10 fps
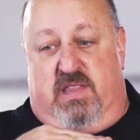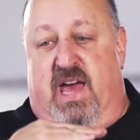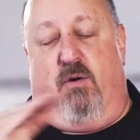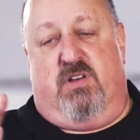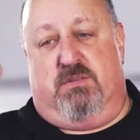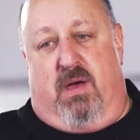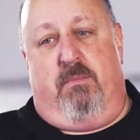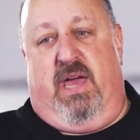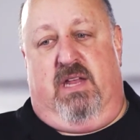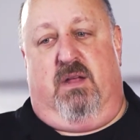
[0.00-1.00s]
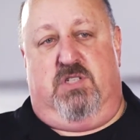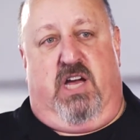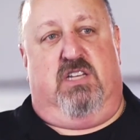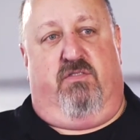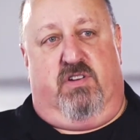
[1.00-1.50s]
That was my main
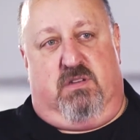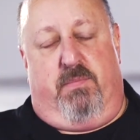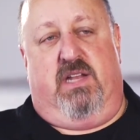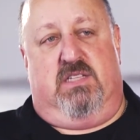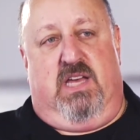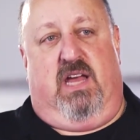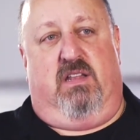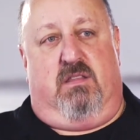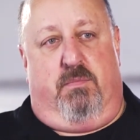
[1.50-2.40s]
objective, was to maintain